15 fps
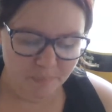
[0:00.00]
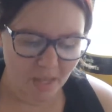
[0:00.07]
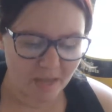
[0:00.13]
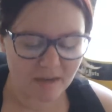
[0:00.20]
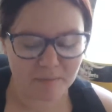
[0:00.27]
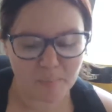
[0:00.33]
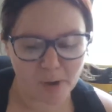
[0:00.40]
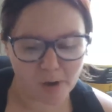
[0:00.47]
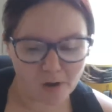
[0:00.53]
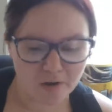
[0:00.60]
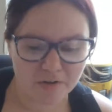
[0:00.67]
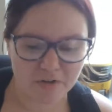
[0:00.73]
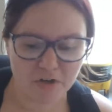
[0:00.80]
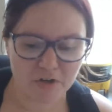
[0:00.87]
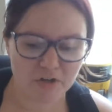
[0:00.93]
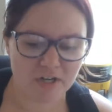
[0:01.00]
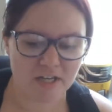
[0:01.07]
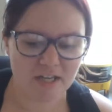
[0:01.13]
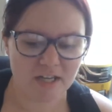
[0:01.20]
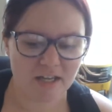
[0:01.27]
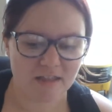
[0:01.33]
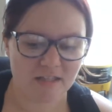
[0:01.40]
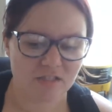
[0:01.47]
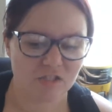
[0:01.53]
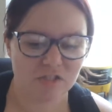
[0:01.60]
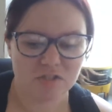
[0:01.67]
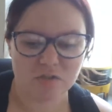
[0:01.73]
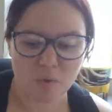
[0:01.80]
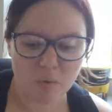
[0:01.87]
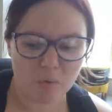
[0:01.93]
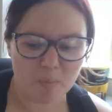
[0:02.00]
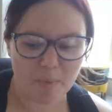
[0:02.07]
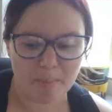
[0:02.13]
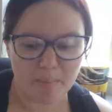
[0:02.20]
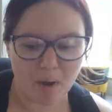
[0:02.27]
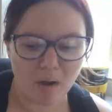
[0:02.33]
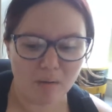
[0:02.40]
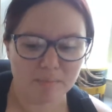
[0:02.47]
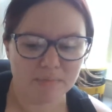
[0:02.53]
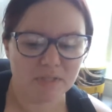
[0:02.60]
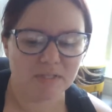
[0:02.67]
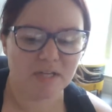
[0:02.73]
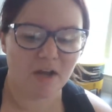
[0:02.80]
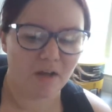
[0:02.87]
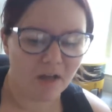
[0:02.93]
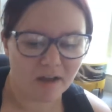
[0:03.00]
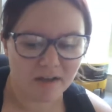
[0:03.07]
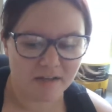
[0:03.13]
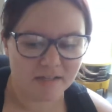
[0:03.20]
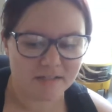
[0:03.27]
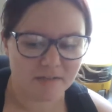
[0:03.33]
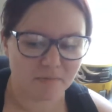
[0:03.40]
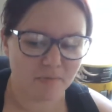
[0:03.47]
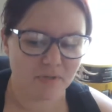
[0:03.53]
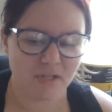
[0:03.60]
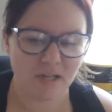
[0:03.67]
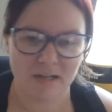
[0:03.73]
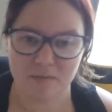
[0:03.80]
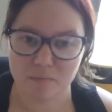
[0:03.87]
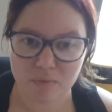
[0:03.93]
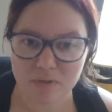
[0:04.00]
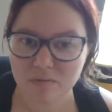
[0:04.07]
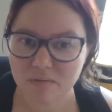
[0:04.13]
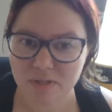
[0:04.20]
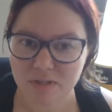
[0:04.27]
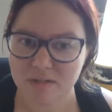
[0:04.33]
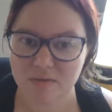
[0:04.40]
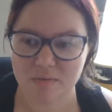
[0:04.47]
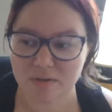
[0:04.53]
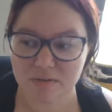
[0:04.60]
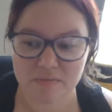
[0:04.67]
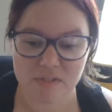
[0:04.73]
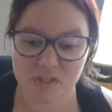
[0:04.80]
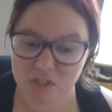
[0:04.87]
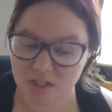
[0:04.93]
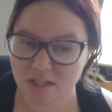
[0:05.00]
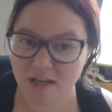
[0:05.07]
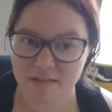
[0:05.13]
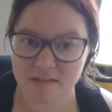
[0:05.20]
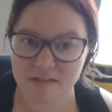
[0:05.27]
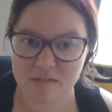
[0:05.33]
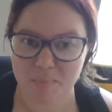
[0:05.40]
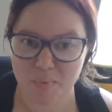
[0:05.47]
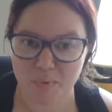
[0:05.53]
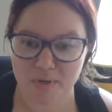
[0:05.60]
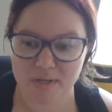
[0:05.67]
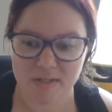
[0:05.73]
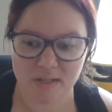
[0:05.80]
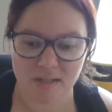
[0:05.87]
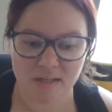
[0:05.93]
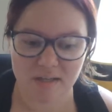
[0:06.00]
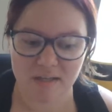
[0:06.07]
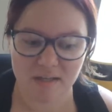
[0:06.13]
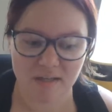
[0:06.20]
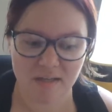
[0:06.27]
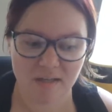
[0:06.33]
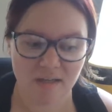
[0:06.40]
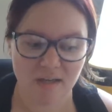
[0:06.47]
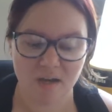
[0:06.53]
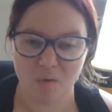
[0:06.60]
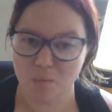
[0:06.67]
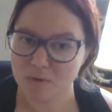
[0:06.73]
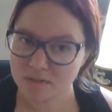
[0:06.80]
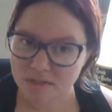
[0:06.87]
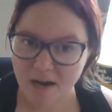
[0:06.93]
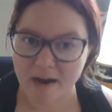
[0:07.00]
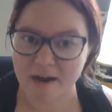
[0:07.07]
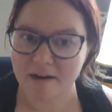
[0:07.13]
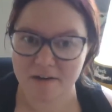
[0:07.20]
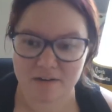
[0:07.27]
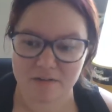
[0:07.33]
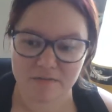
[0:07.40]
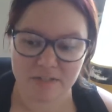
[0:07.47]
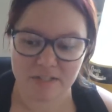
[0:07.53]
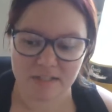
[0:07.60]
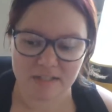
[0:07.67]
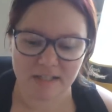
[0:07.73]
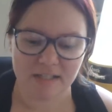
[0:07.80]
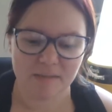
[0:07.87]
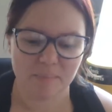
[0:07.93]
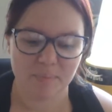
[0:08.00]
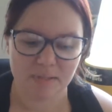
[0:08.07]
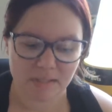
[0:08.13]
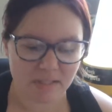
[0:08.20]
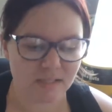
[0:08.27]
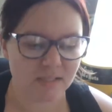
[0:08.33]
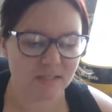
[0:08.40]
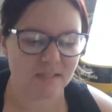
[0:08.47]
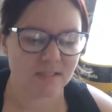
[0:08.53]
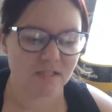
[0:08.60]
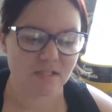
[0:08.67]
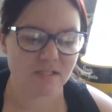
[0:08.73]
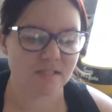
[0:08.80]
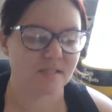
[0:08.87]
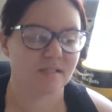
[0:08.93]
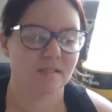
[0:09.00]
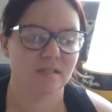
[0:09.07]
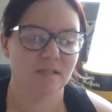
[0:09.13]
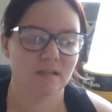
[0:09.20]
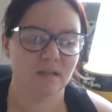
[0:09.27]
And my aunt heard it, and then she told my mom to tell us, and we're like, we really don't give a shit at this point. Like, we're tired of it. Like, please just